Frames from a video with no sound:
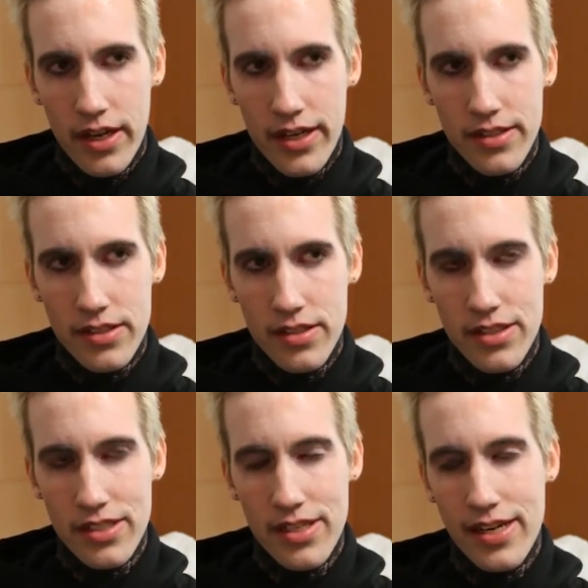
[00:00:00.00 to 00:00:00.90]
is to
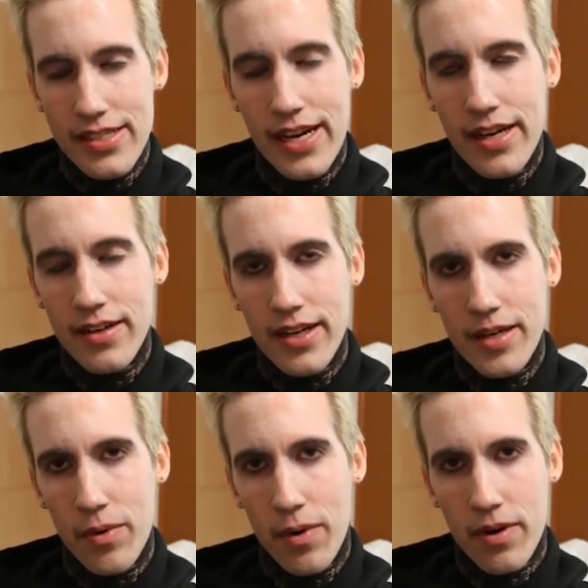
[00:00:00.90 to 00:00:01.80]
just not date
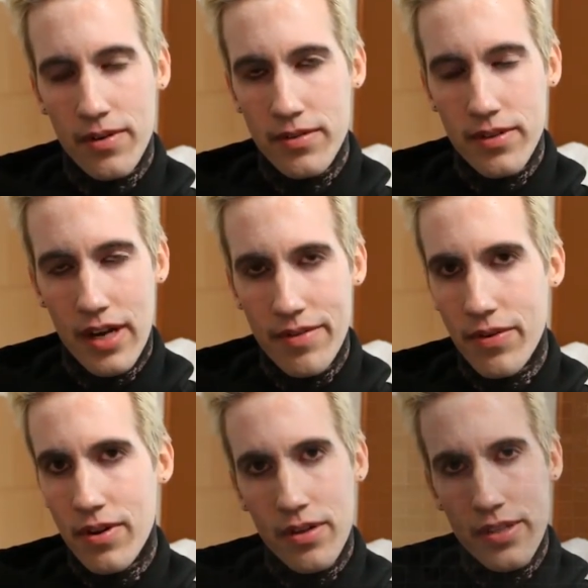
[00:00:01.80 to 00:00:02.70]
anymore. Not
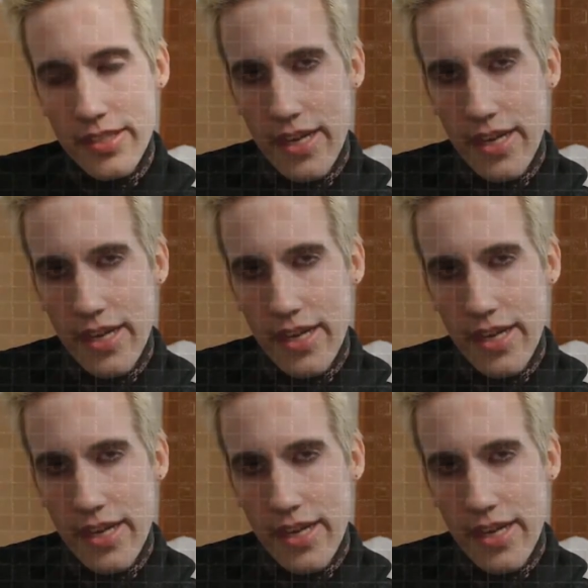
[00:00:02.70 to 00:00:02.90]
for a long